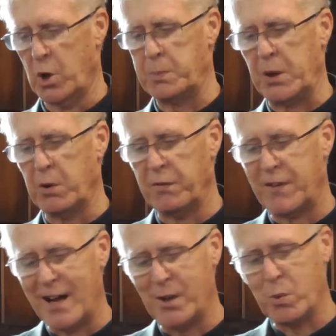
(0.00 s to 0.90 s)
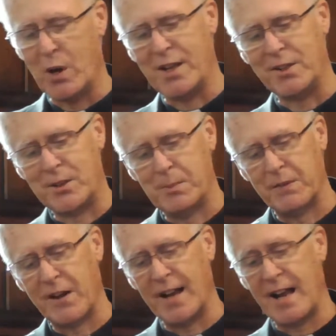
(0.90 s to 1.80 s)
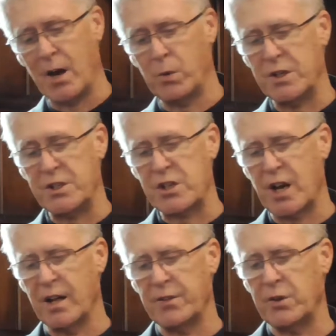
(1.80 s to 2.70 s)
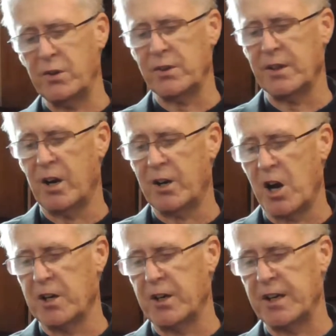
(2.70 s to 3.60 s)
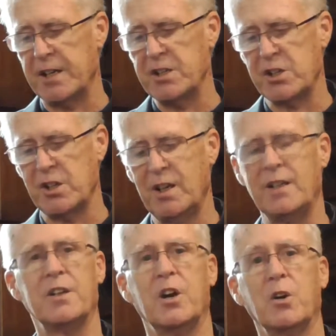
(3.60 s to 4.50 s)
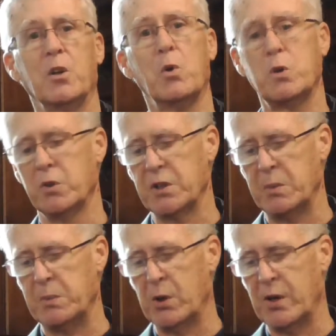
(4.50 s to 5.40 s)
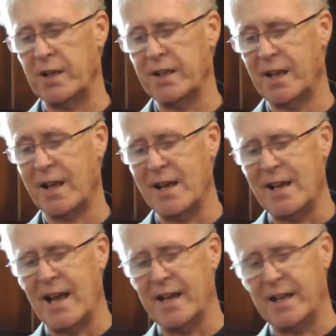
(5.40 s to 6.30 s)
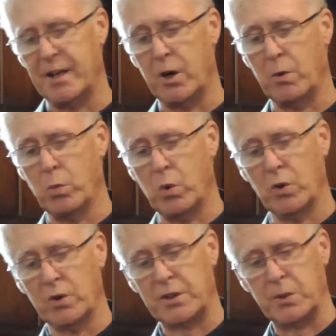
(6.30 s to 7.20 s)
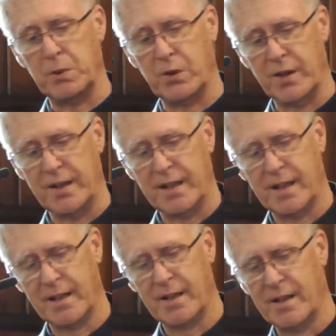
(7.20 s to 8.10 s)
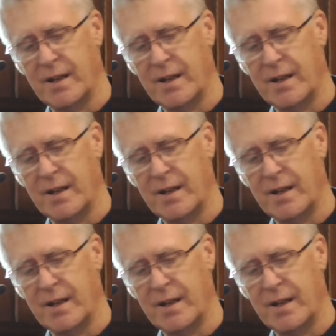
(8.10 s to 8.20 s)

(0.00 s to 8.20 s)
We hope you will find ways to provide outreach to others in our congregation, in our local community, and in our world community.